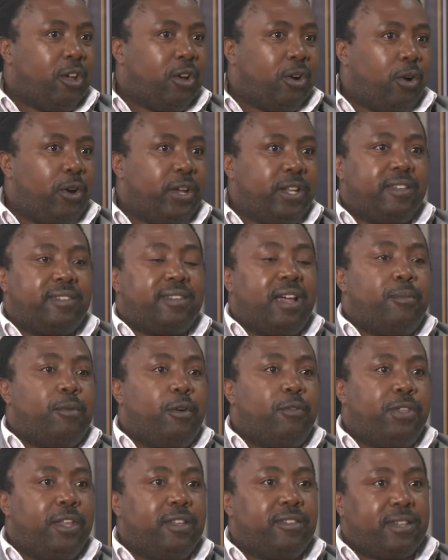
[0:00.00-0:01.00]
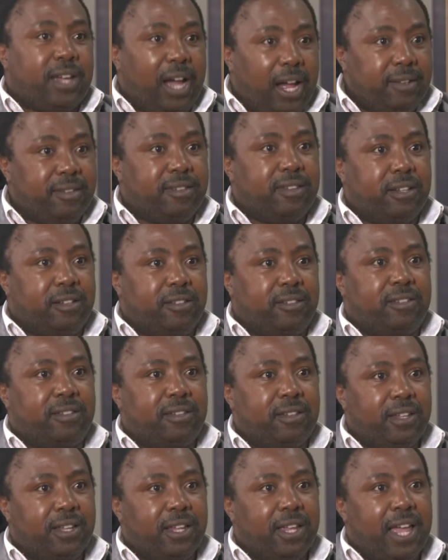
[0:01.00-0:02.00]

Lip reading: or in some of these councils